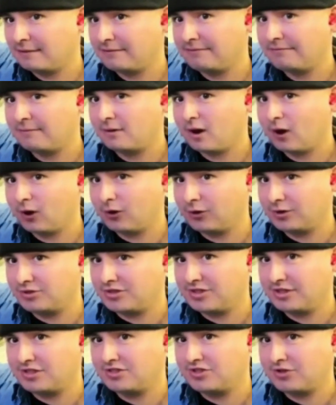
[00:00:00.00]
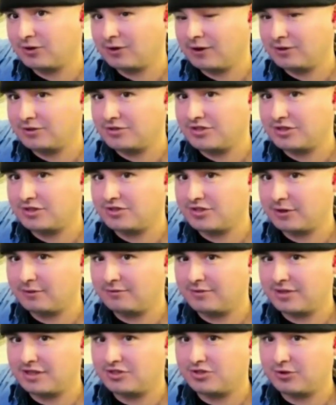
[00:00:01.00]
& Olufsen stereo system
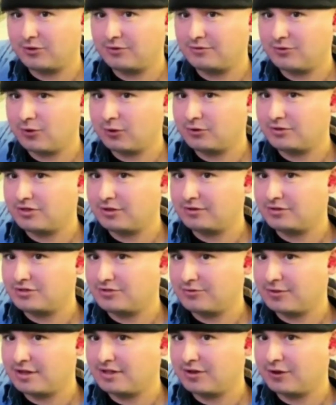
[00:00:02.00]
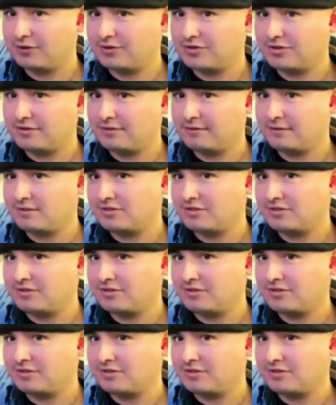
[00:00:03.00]
featuring 14 speakers,